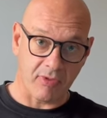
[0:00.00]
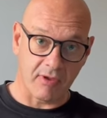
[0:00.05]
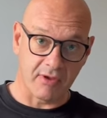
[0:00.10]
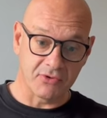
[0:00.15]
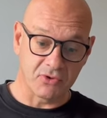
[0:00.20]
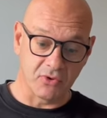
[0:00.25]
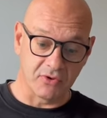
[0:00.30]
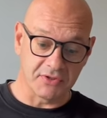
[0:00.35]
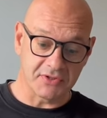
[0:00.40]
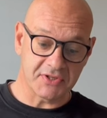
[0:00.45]

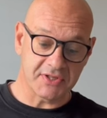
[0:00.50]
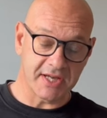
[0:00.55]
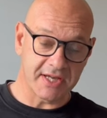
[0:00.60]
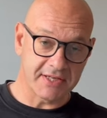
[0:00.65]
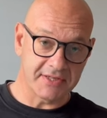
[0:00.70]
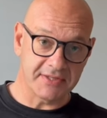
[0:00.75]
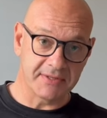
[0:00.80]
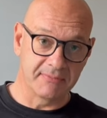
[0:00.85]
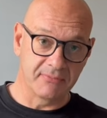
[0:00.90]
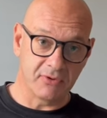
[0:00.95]
sort of
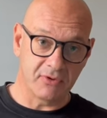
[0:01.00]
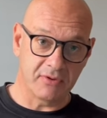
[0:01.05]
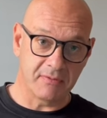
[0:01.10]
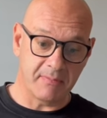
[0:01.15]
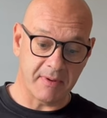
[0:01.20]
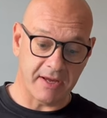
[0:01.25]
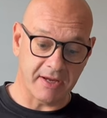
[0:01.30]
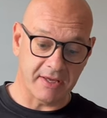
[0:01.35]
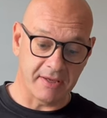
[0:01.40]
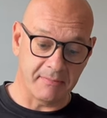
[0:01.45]
stays on the
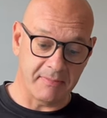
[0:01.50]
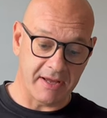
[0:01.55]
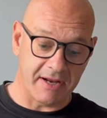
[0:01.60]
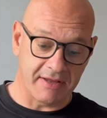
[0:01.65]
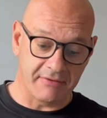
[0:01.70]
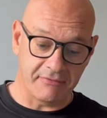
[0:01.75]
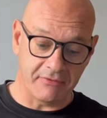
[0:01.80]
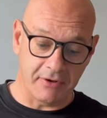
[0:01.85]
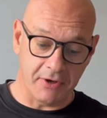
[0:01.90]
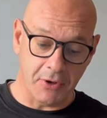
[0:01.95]
back of your
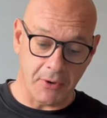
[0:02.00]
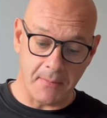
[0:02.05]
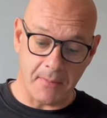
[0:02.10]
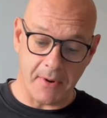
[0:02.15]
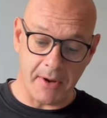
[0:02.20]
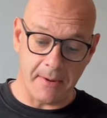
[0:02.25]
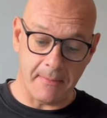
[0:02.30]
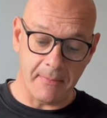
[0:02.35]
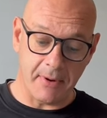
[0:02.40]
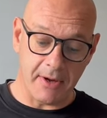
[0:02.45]
palate for a little
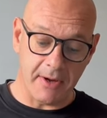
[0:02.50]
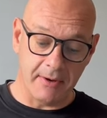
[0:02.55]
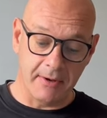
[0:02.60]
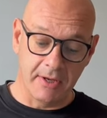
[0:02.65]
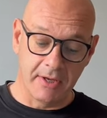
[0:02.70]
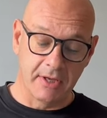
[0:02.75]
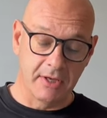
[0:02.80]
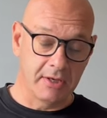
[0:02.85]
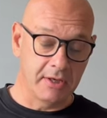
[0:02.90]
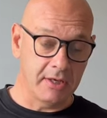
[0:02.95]
bit, but
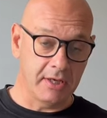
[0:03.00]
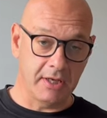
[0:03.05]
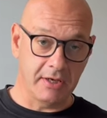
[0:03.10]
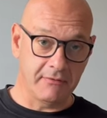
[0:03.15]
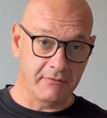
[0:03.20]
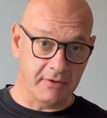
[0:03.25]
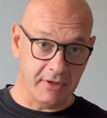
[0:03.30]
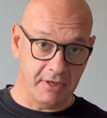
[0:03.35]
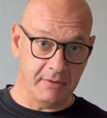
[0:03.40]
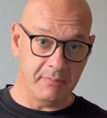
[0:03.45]
in a,
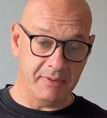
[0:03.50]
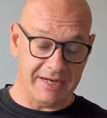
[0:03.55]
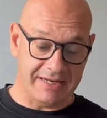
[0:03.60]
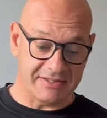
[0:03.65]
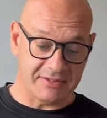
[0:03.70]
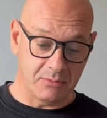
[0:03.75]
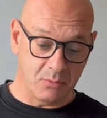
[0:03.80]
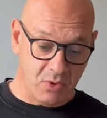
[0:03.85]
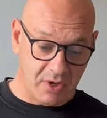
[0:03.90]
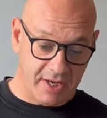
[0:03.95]
in a
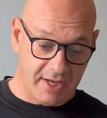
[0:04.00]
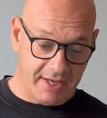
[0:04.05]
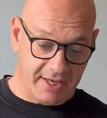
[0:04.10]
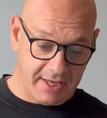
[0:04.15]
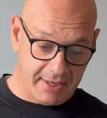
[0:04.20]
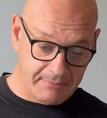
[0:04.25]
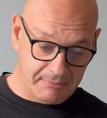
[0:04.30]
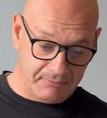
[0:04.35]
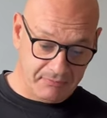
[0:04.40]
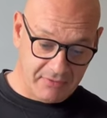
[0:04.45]
pleasant way
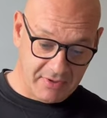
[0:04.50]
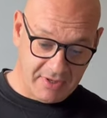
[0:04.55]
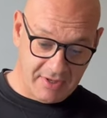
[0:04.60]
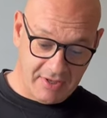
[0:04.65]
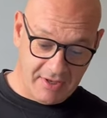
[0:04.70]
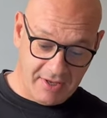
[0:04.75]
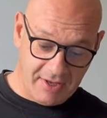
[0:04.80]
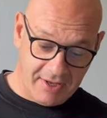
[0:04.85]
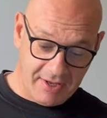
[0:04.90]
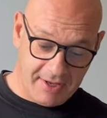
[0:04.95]
again.
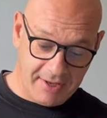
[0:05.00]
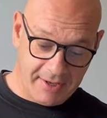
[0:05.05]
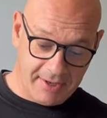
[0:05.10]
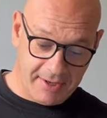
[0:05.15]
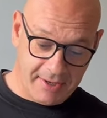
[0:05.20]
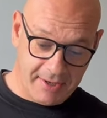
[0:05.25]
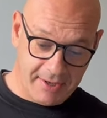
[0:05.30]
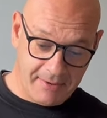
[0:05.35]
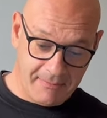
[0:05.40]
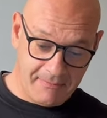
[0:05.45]

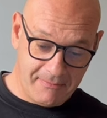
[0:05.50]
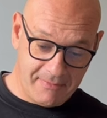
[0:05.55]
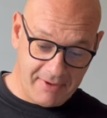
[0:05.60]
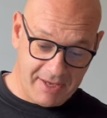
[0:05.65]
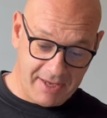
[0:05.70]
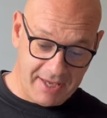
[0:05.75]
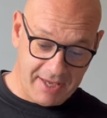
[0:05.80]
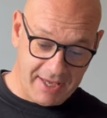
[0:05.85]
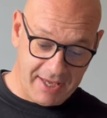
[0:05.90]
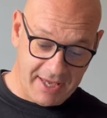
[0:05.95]
Um,
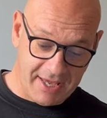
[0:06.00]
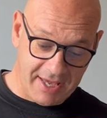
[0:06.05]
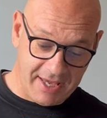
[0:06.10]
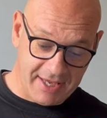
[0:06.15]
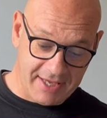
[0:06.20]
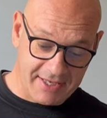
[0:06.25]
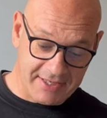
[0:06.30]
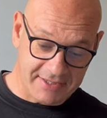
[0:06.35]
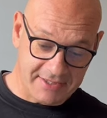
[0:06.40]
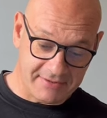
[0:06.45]
it
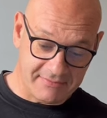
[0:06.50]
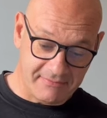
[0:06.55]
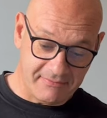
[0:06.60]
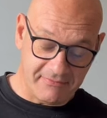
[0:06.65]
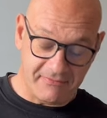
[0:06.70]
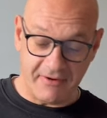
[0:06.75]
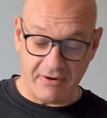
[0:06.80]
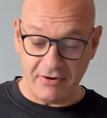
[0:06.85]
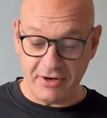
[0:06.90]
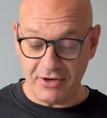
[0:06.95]
is
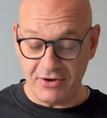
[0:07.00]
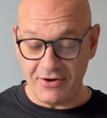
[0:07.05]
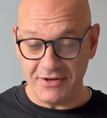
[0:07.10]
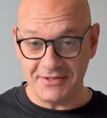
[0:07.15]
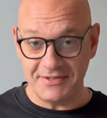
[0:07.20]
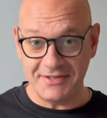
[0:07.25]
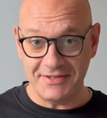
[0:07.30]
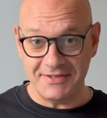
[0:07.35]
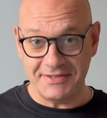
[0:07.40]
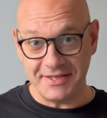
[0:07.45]
very
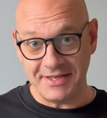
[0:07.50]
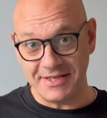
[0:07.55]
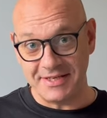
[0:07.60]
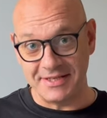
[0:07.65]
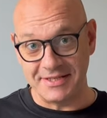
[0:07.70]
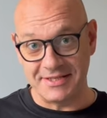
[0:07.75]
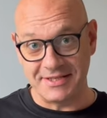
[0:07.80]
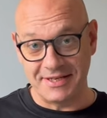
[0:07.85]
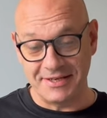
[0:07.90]
nice indeed,